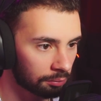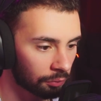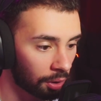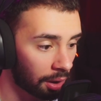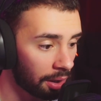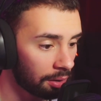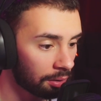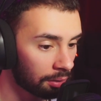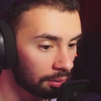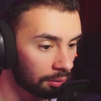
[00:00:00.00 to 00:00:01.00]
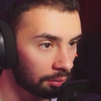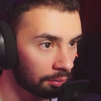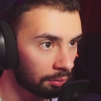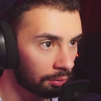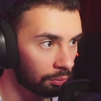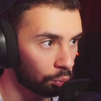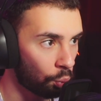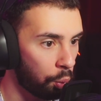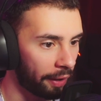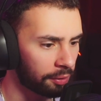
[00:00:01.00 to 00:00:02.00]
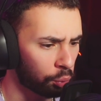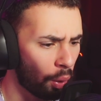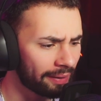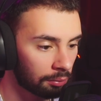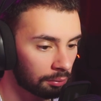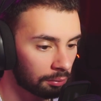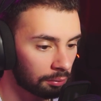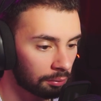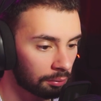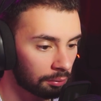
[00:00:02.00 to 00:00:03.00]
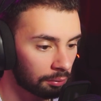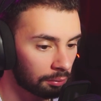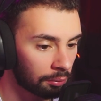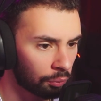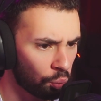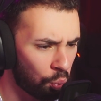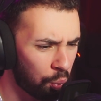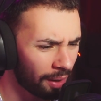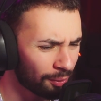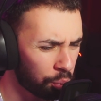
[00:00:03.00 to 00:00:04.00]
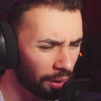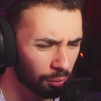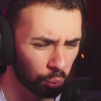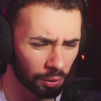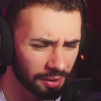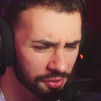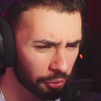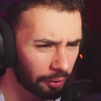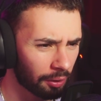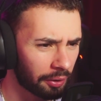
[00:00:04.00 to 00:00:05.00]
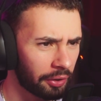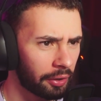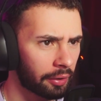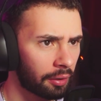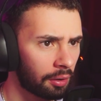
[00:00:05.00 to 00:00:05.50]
Huh? Wait, what? What is going on here?